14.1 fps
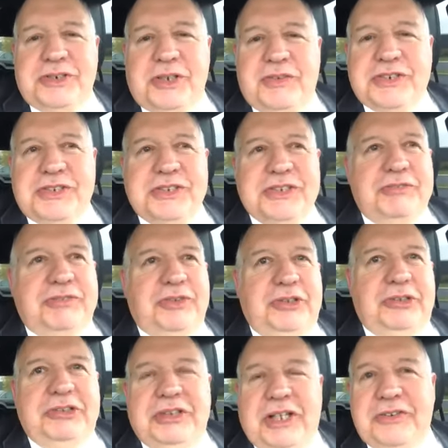services in
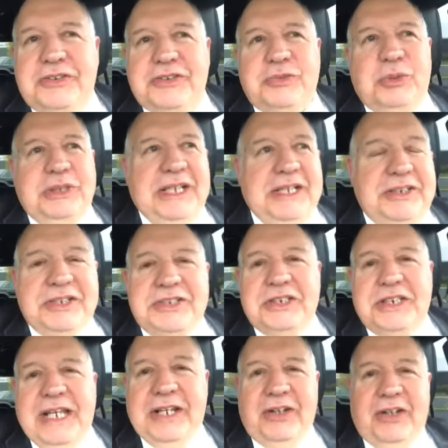full. Others will not touch
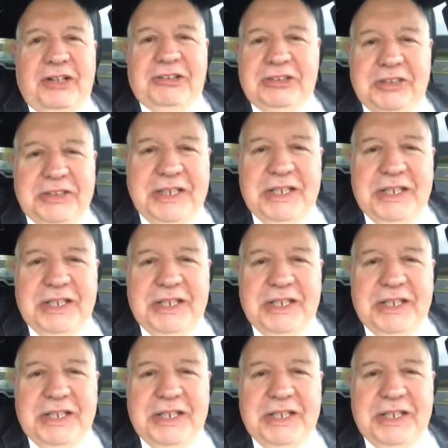it at all.